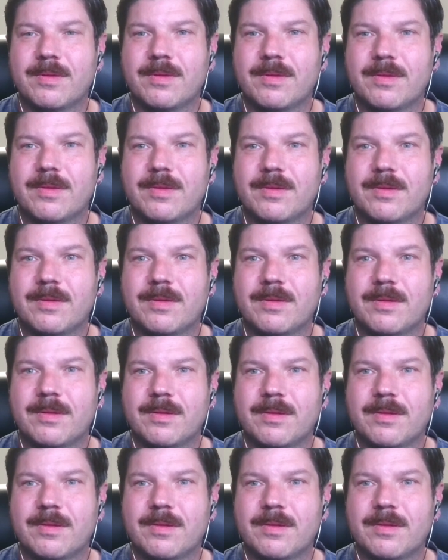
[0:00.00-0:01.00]

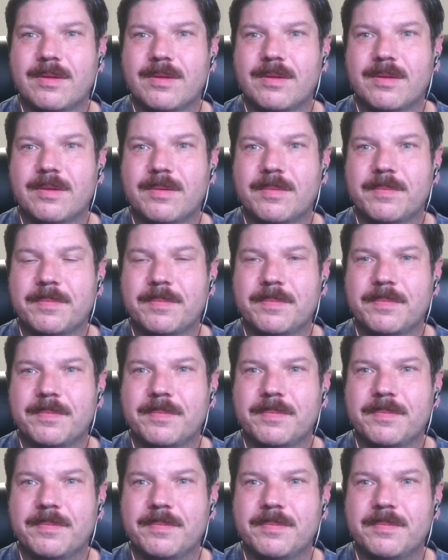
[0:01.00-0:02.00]

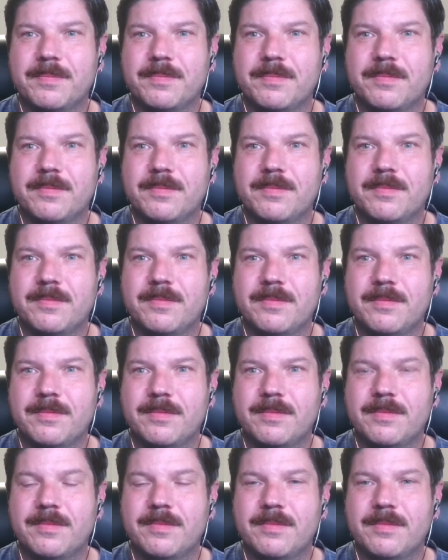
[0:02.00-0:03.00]

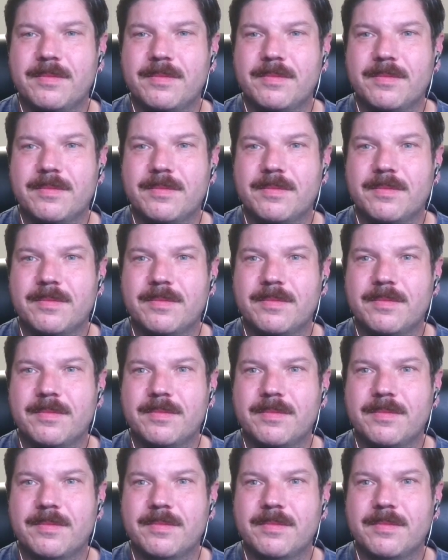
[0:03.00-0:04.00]

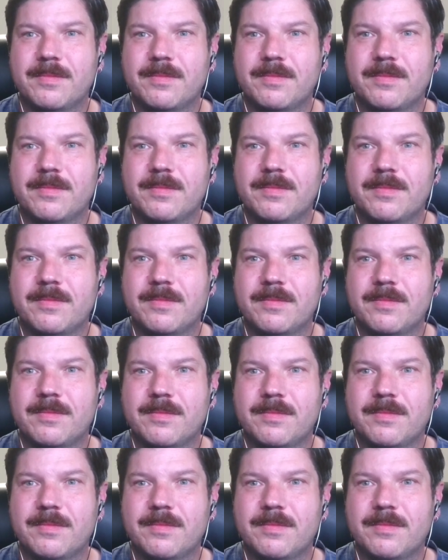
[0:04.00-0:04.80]
This person isn't speaking.